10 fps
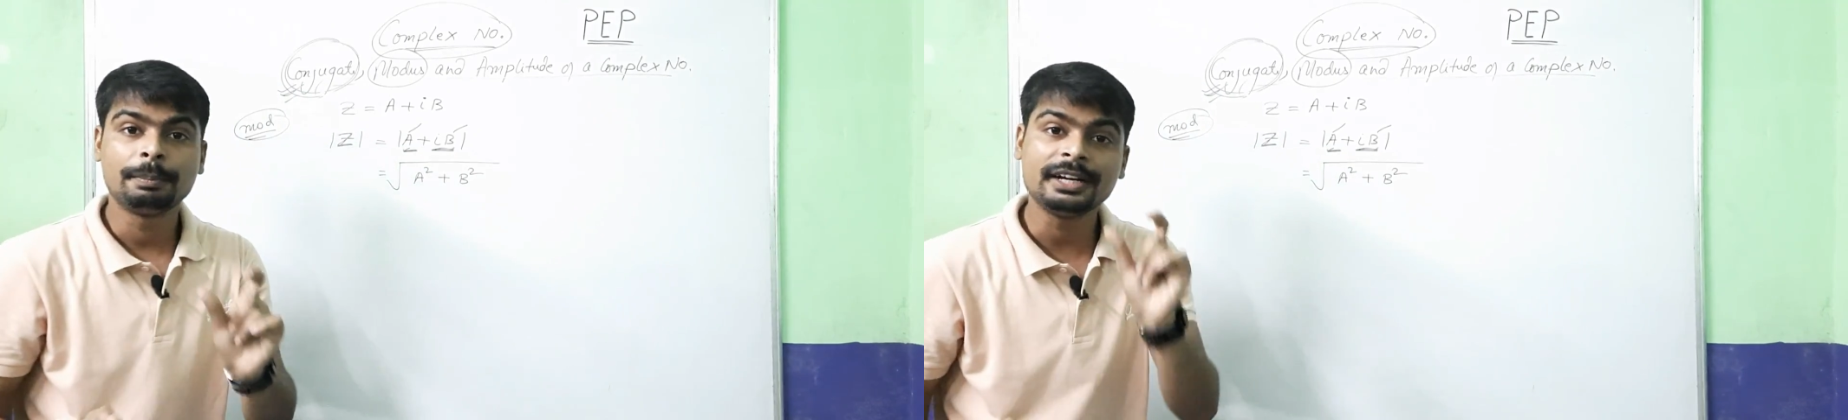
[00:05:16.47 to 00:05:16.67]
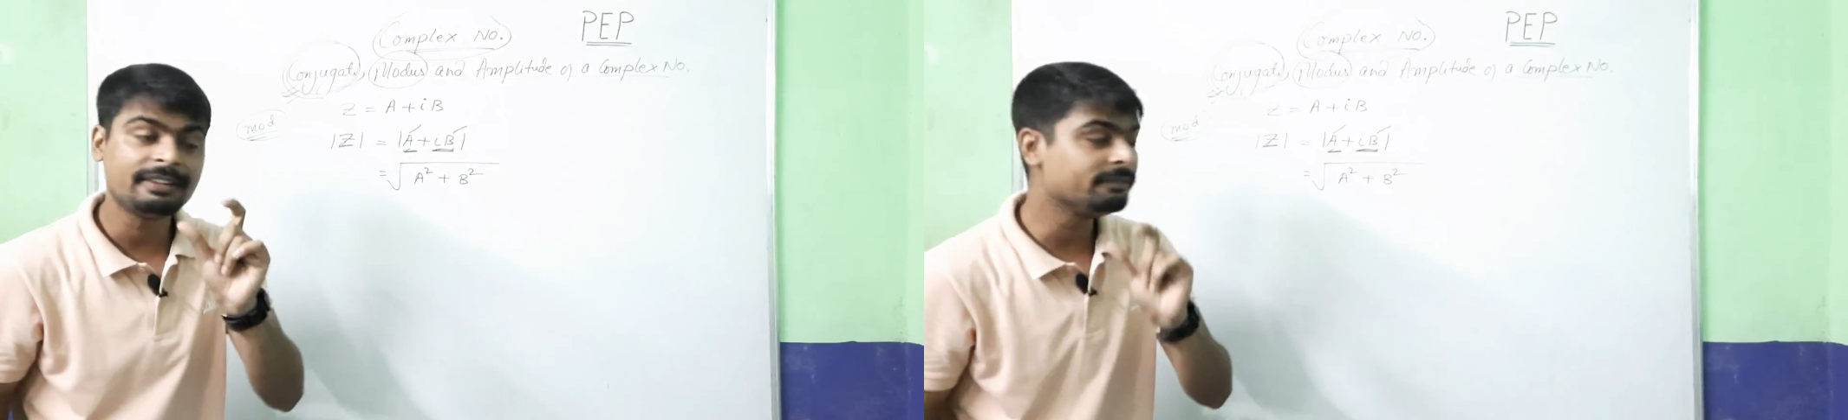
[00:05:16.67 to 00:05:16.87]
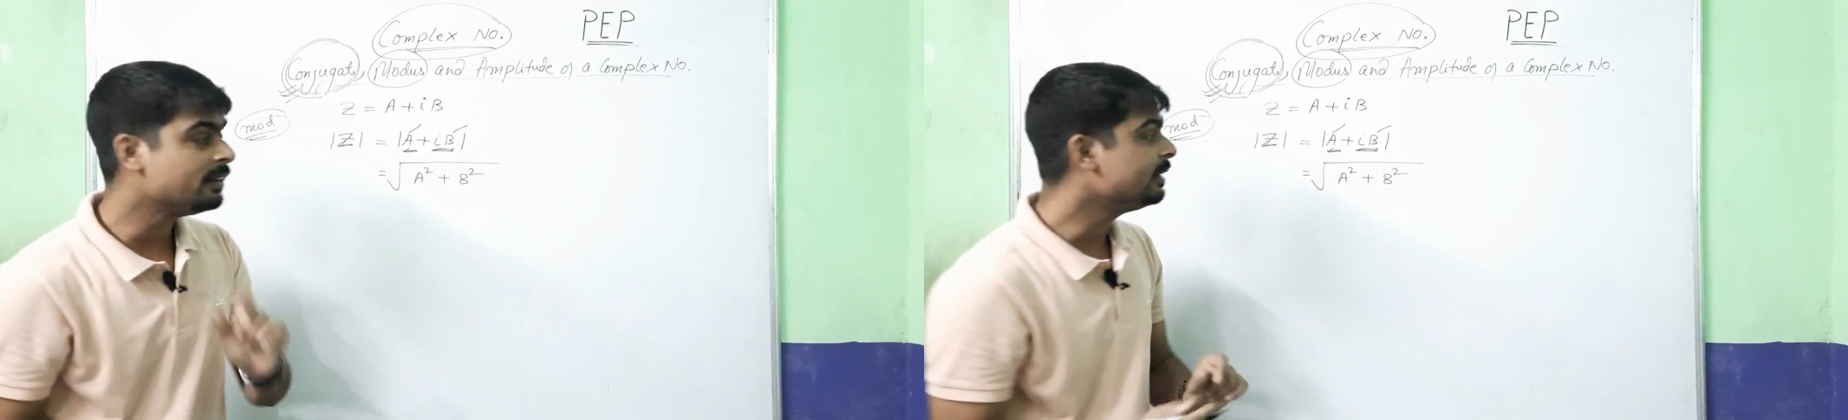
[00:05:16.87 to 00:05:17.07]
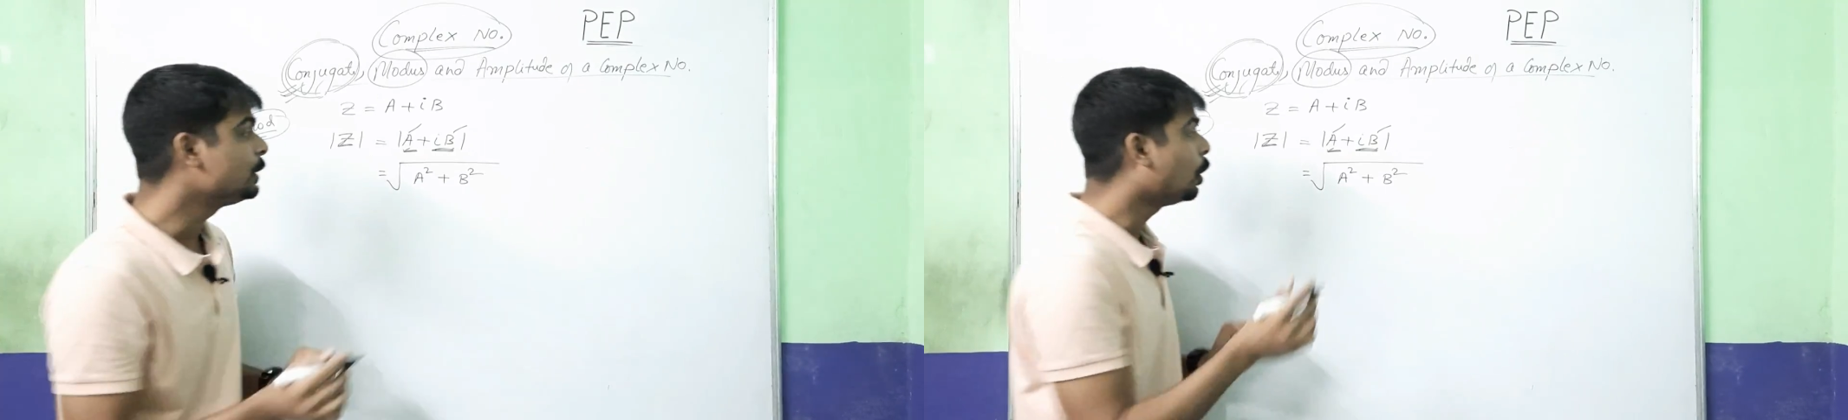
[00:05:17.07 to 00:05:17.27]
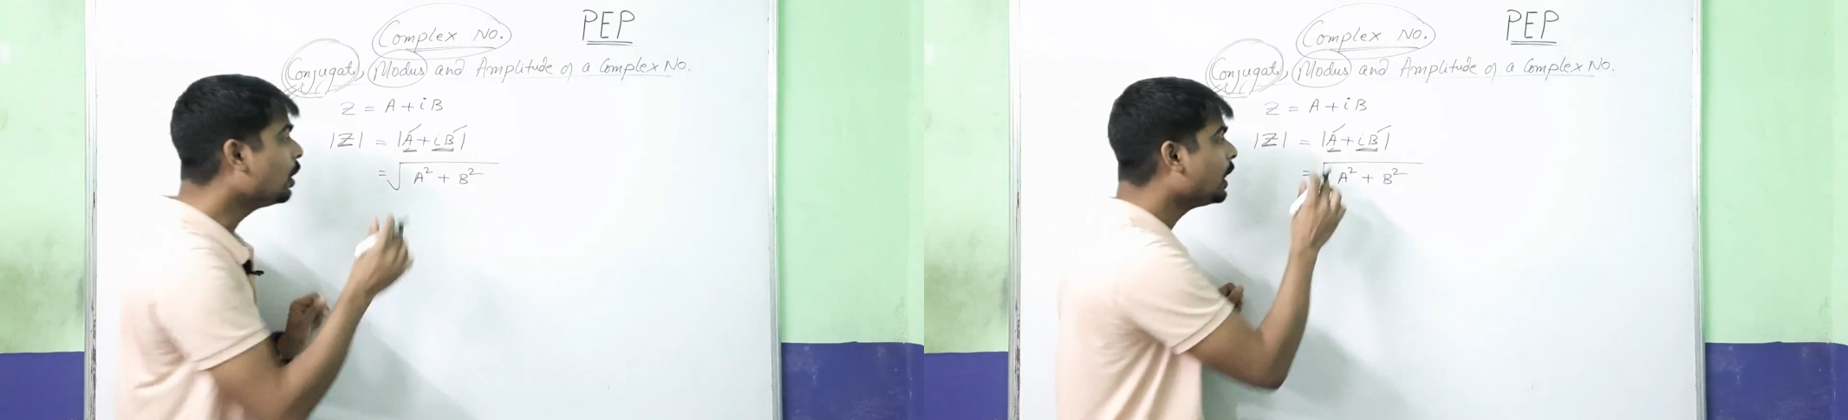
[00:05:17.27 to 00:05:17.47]
But when we will
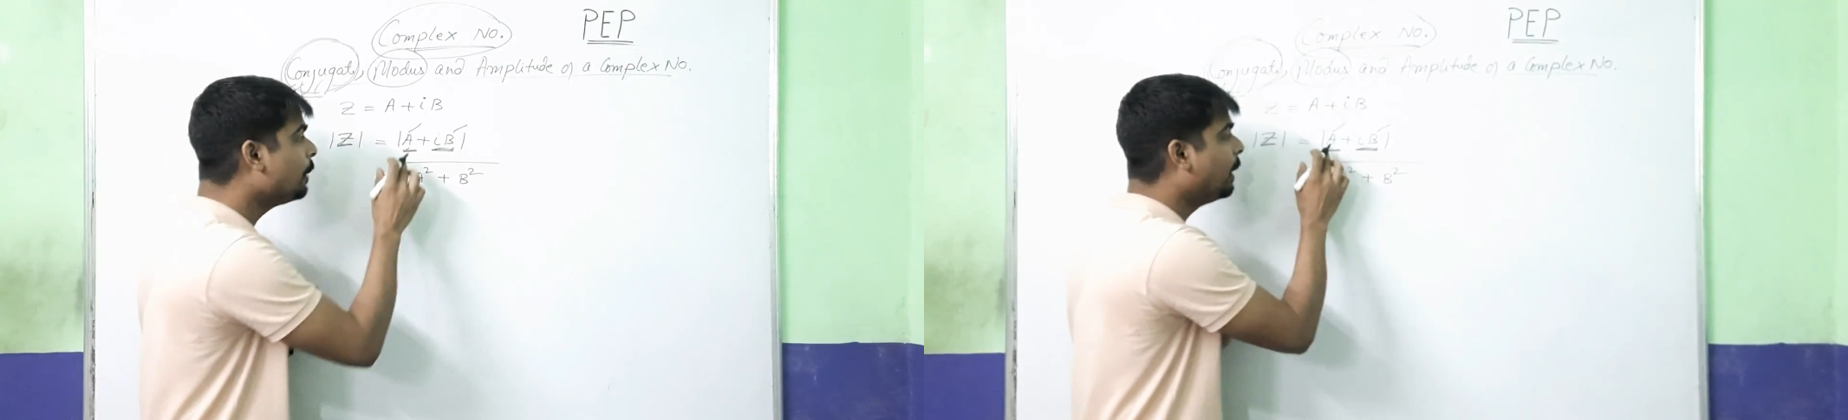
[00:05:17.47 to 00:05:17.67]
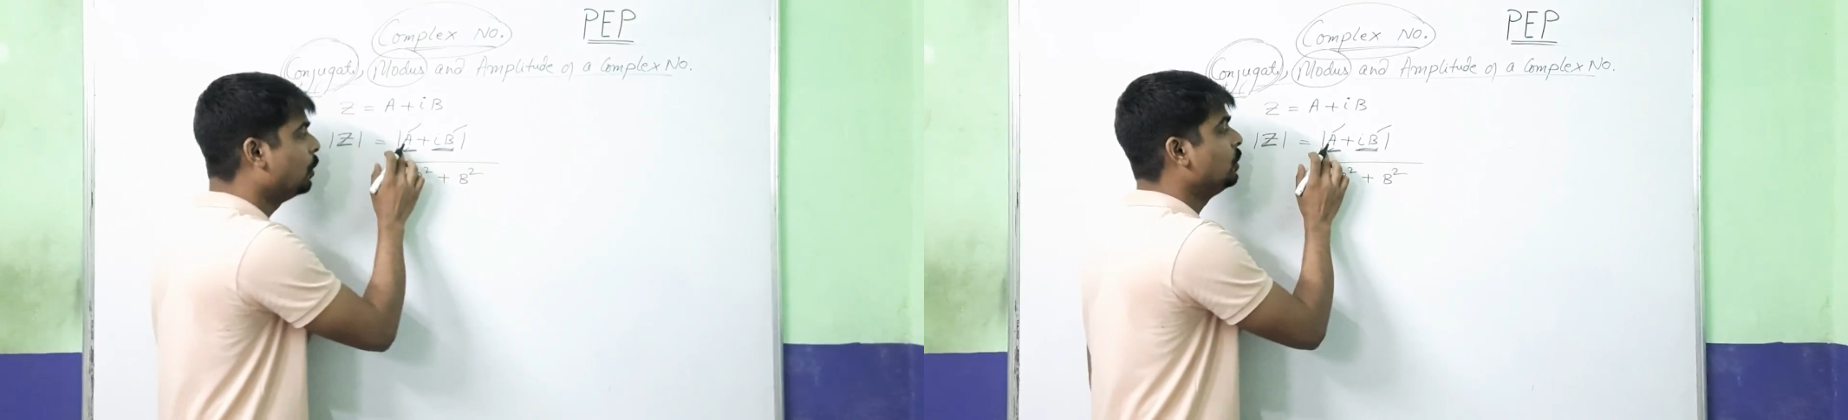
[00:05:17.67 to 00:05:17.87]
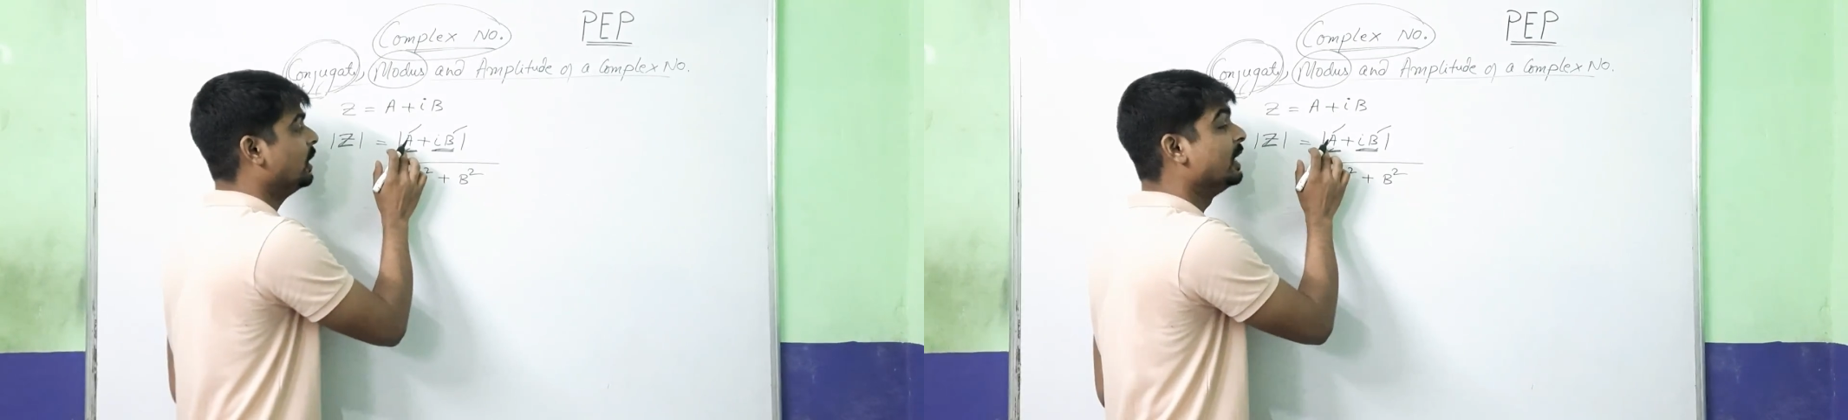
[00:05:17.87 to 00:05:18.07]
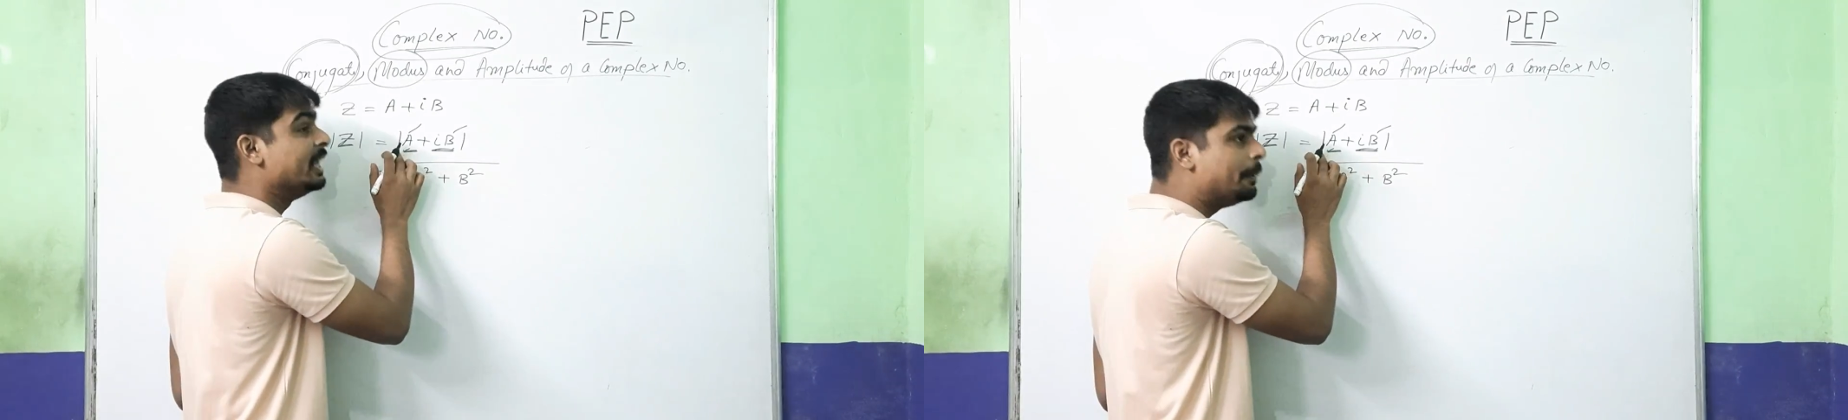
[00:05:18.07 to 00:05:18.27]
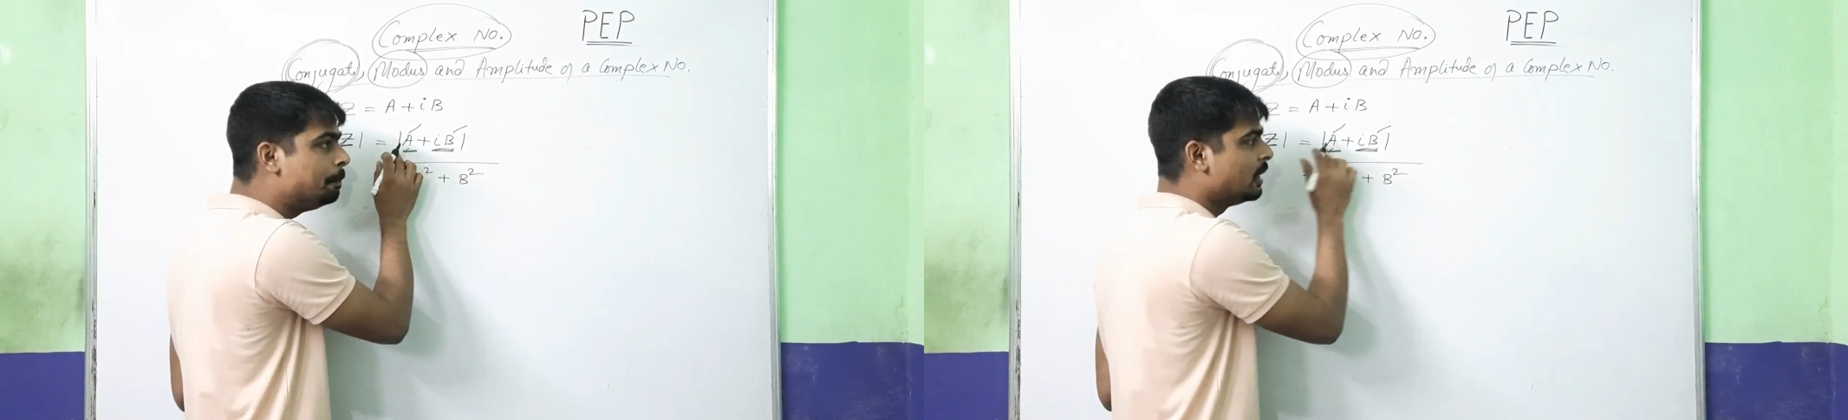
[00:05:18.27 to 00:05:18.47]
talk about
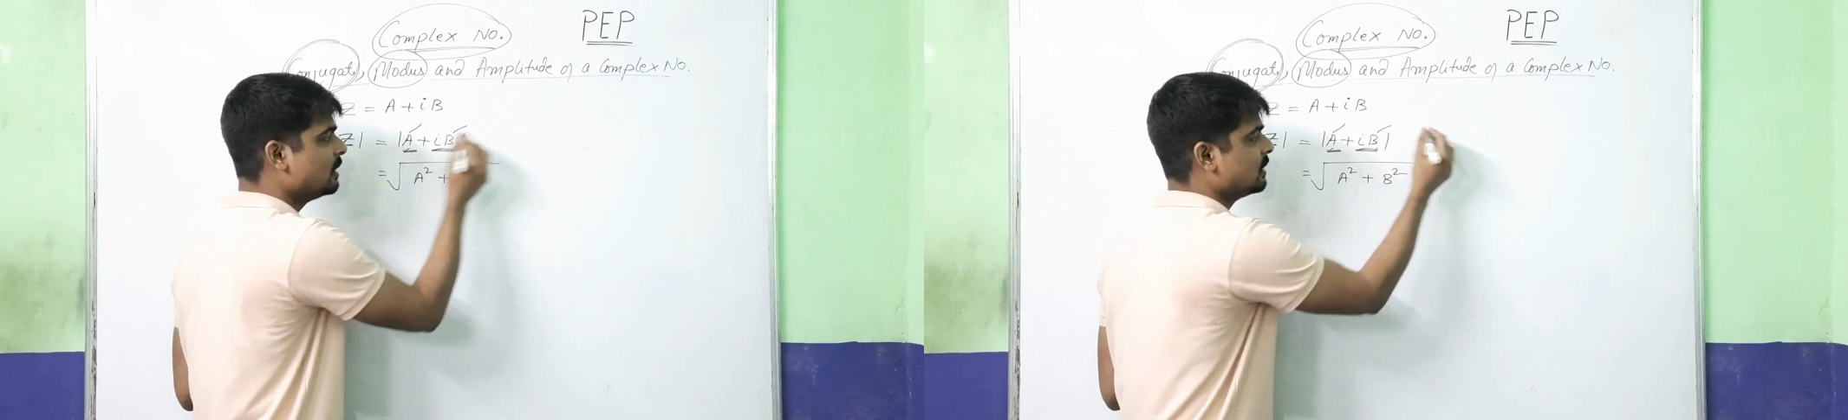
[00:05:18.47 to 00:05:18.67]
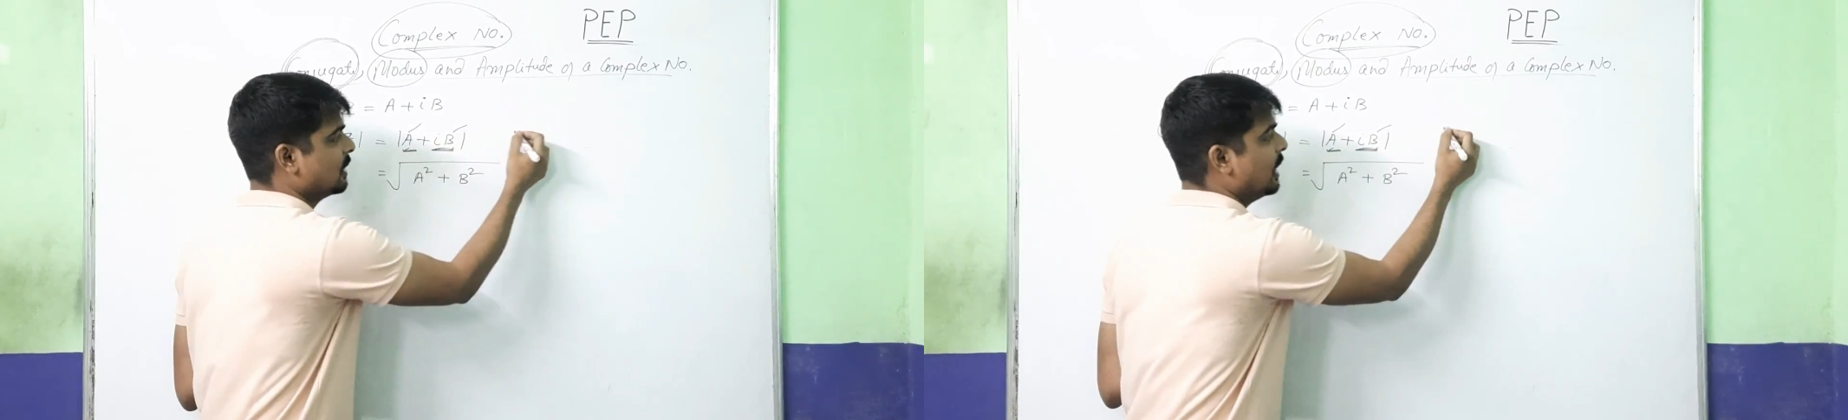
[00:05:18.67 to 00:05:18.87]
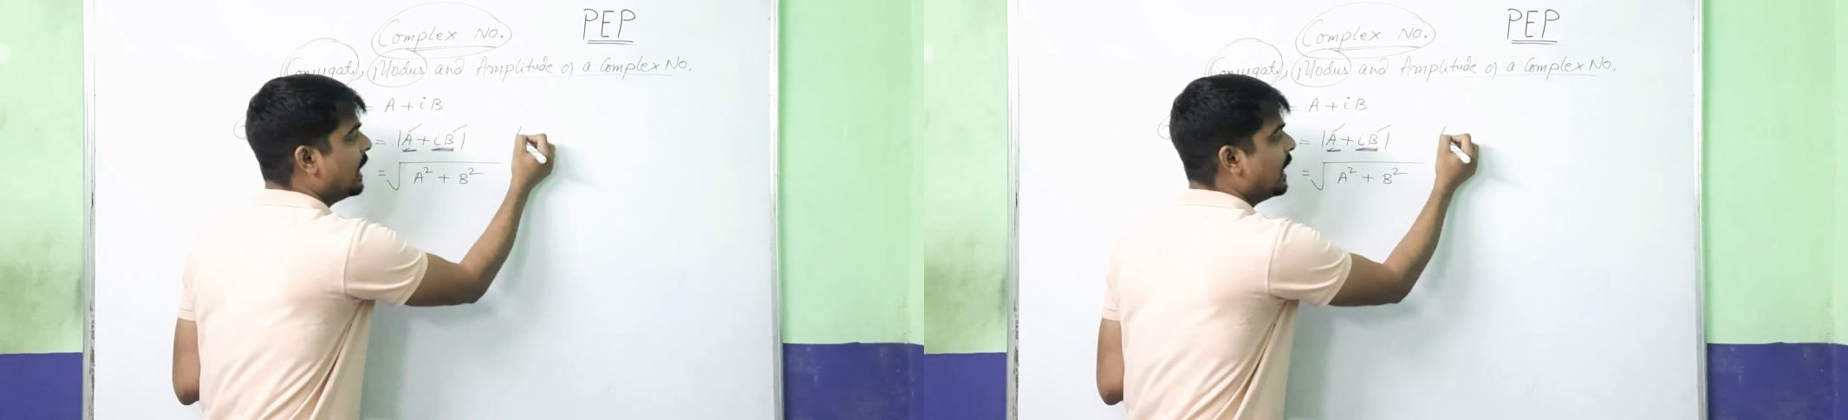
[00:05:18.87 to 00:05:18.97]
numbers,